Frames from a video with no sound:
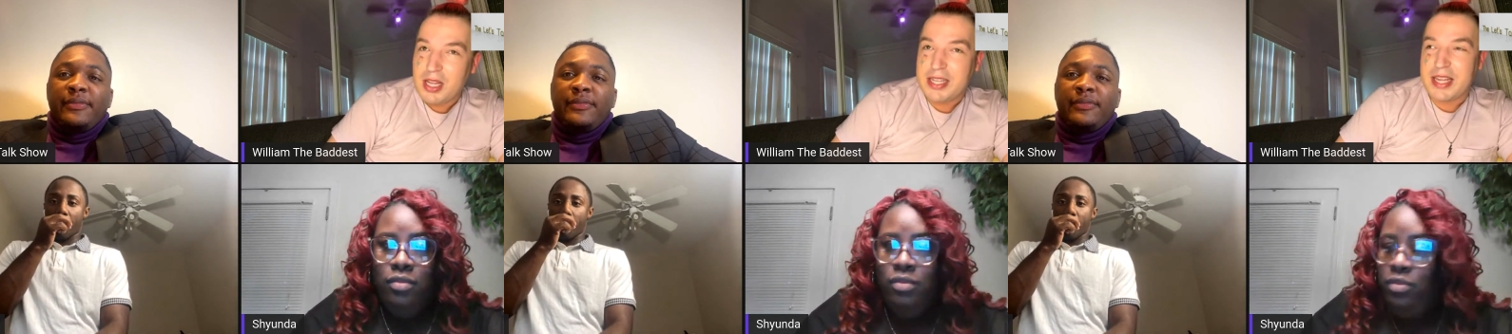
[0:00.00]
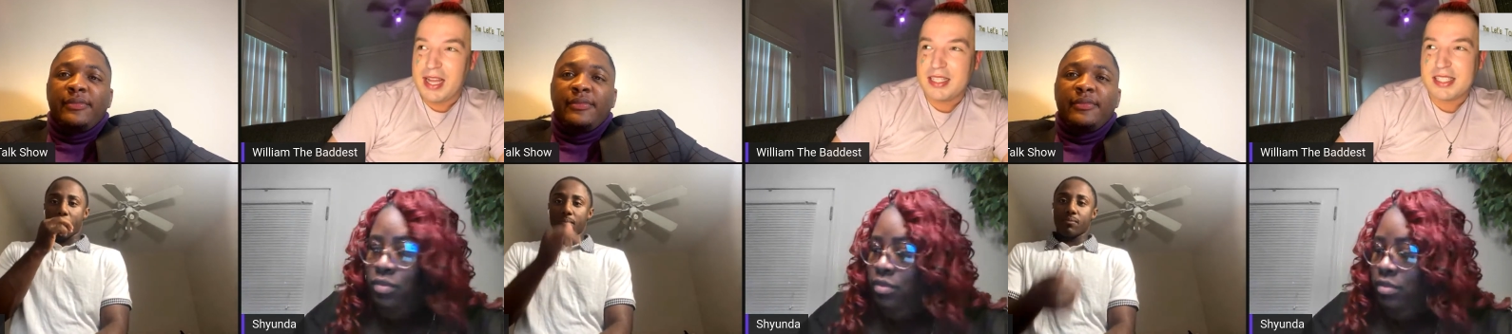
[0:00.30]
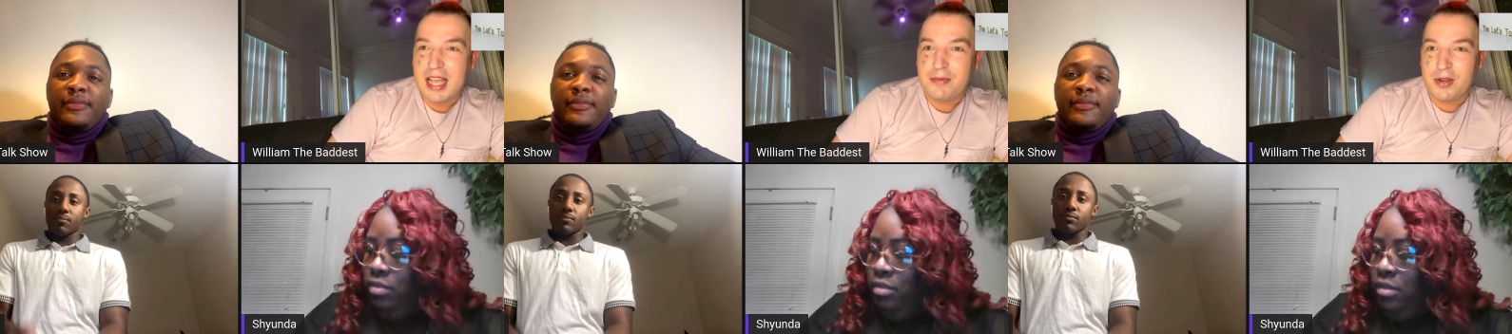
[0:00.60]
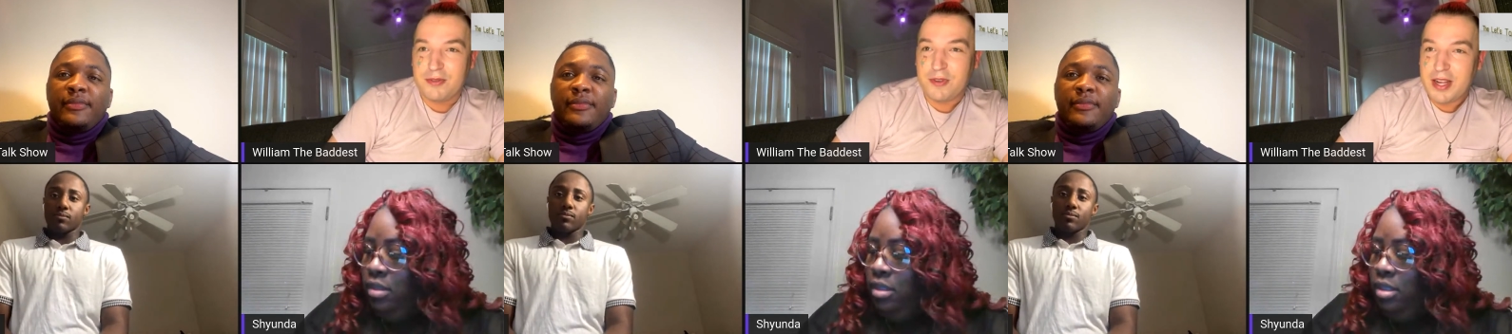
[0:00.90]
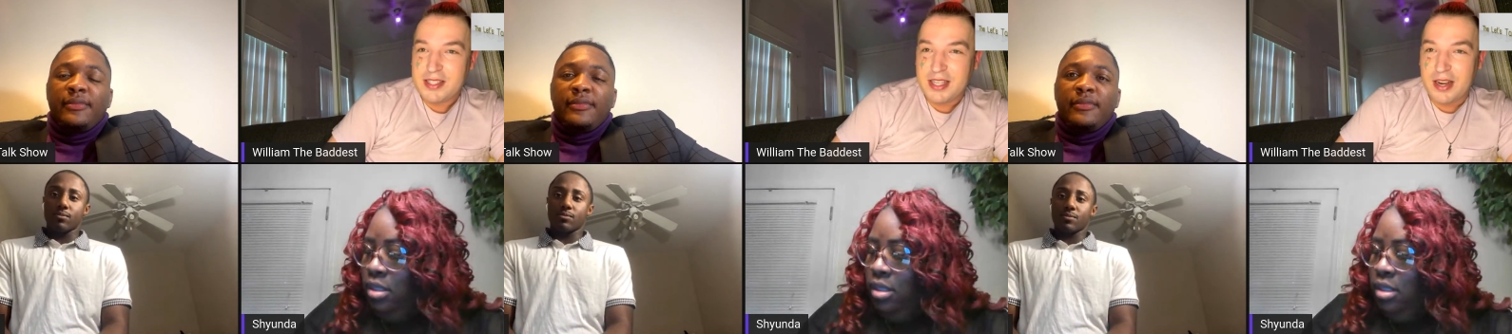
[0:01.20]
Speaker 1: like Dallas. I have real
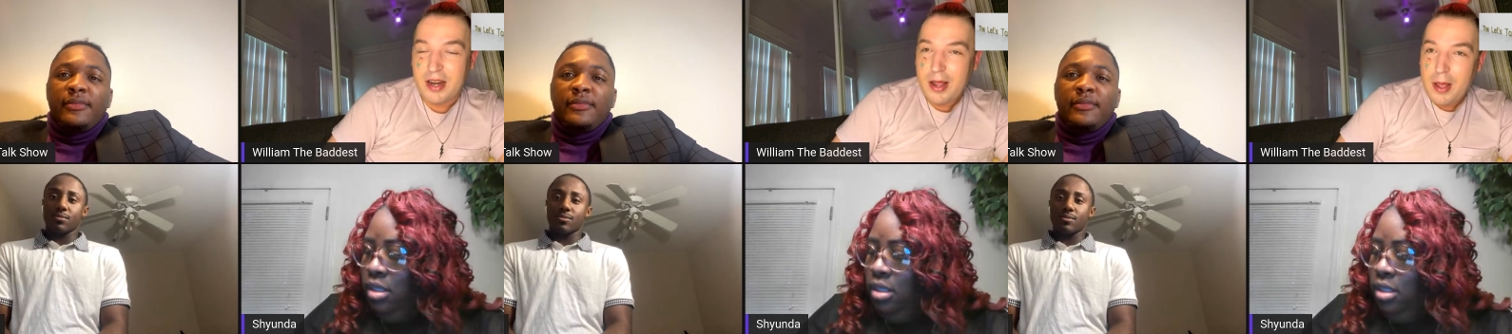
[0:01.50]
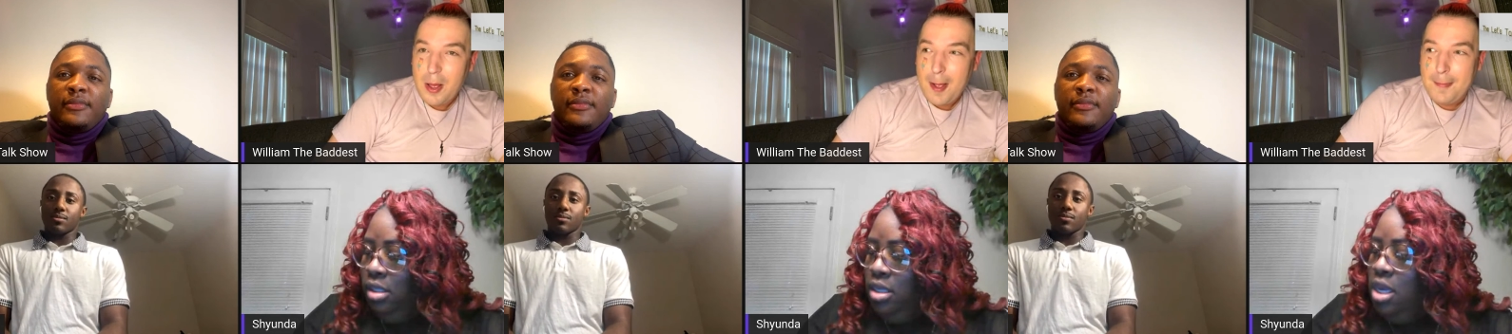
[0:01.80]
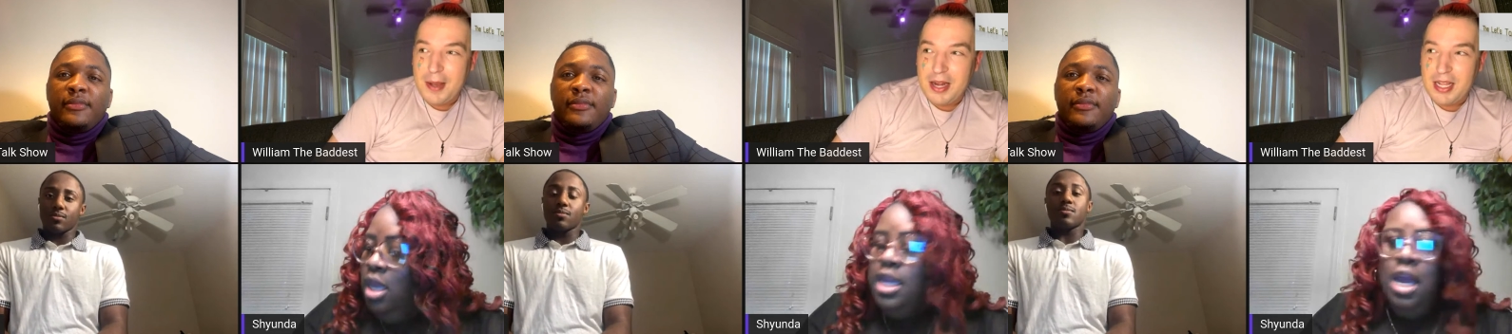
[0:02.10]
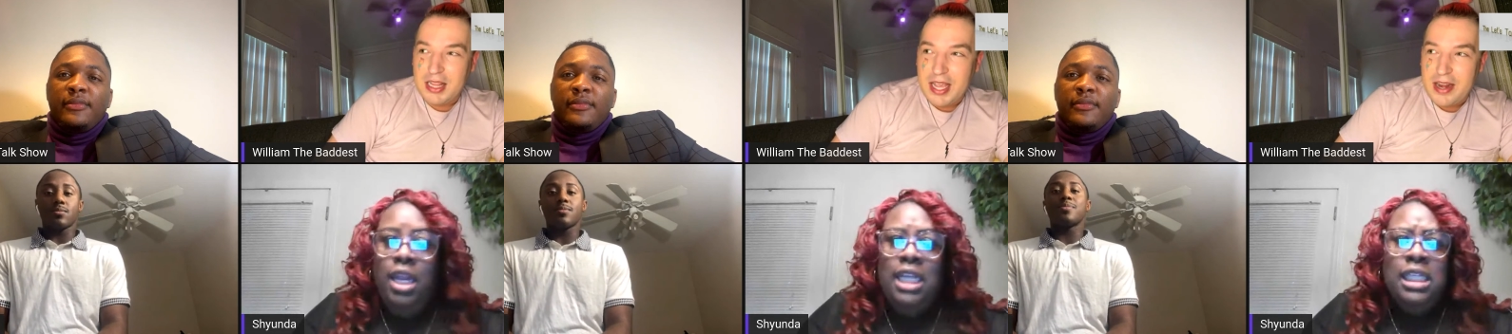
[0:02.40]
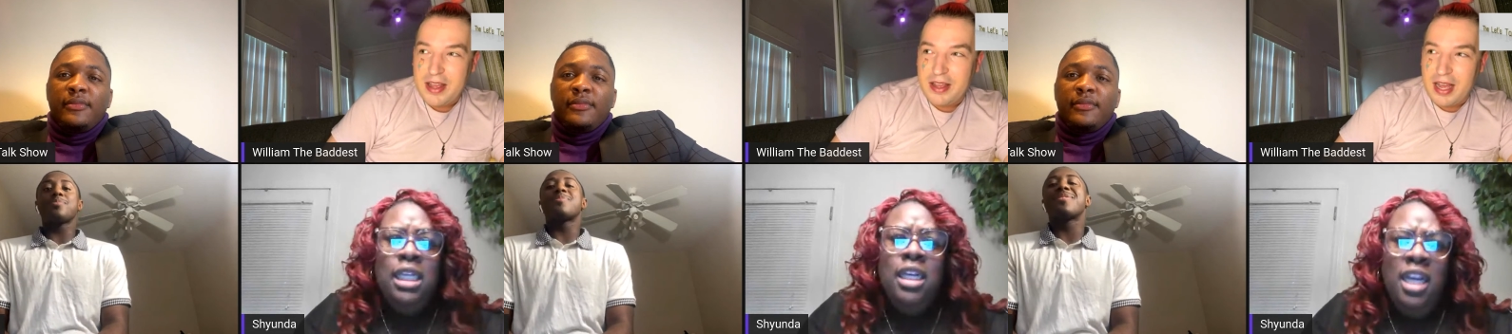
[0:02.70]
friends there. But
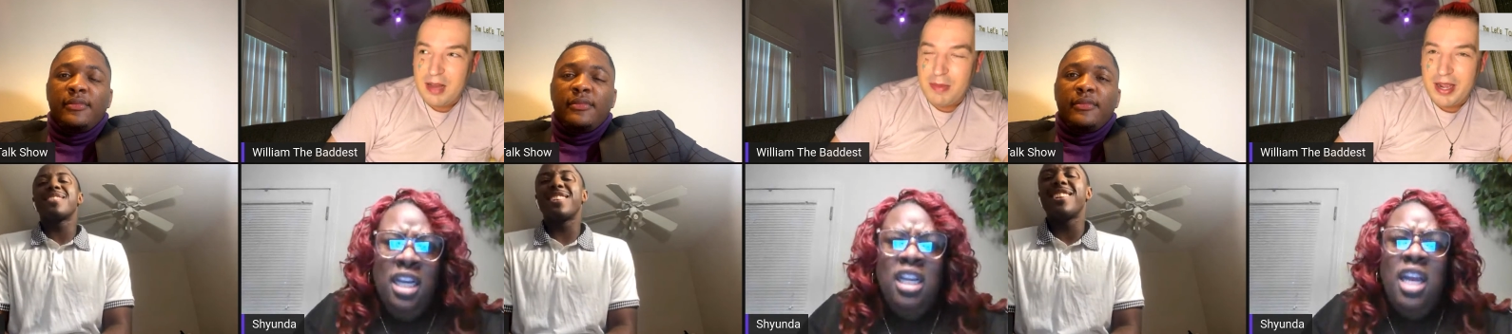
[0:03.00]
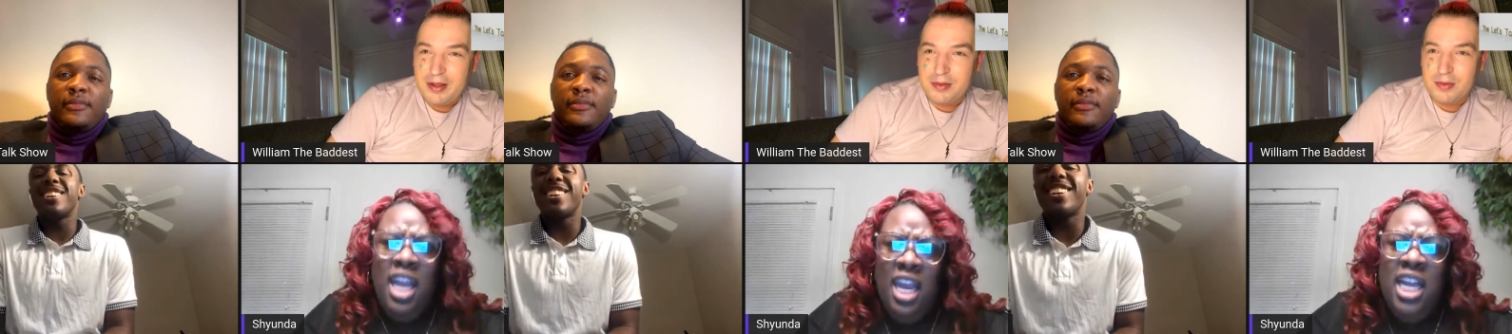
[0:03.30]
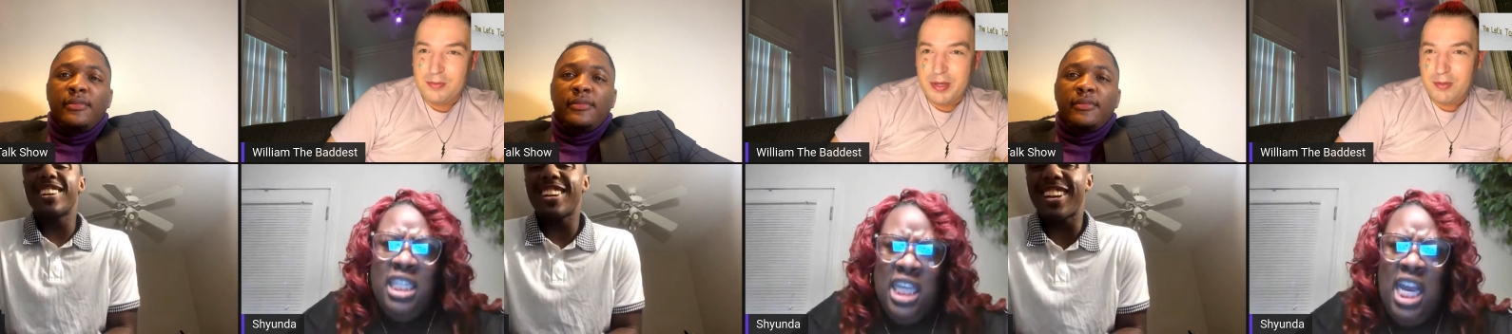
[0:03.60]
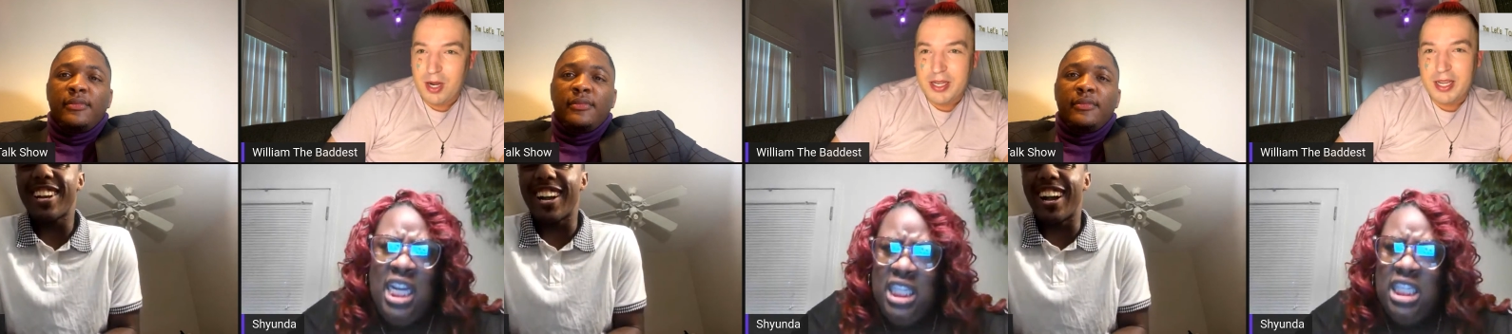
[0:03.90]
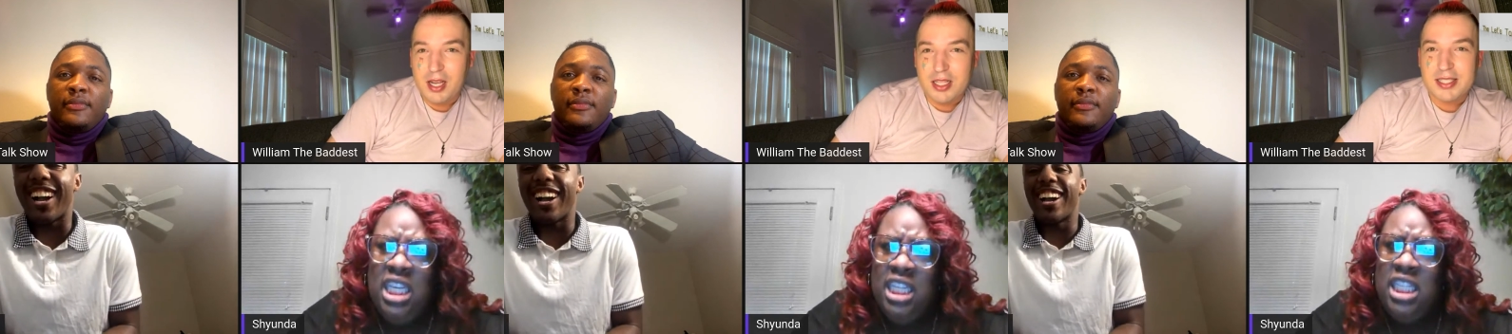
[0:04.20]
Atlanta, yeah, I might. Hit,
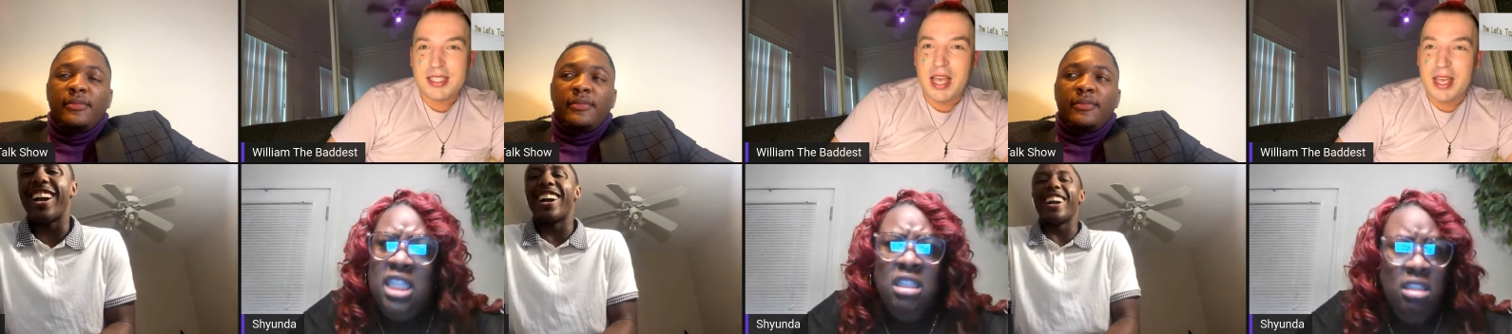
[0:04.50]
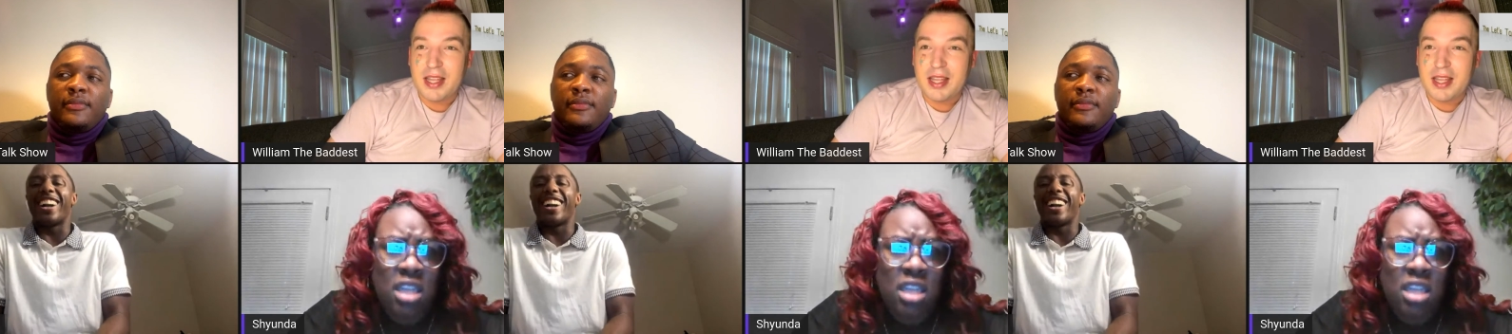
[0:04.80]
hit